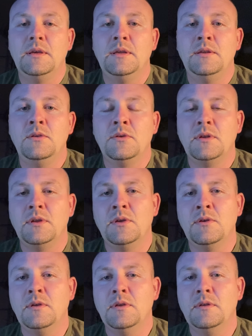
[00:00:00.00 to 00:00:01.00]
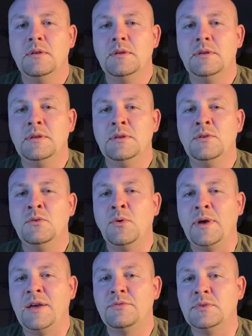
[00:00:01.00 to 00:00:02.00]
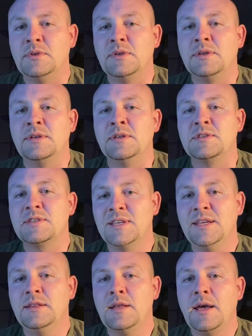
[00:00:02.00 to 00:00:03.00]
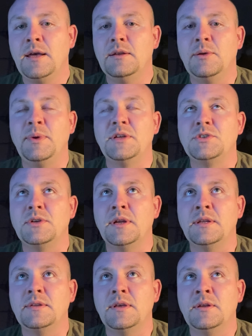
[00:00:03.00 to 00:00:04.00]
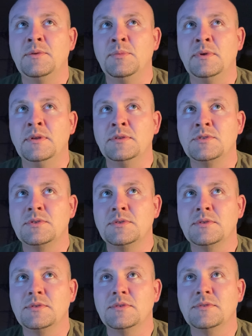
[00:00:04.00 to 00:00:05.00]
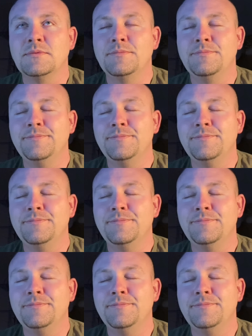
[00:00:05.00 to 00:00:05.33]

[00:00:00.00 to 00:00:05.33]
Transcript: And you don't have to exceed that about your antenna, but it's,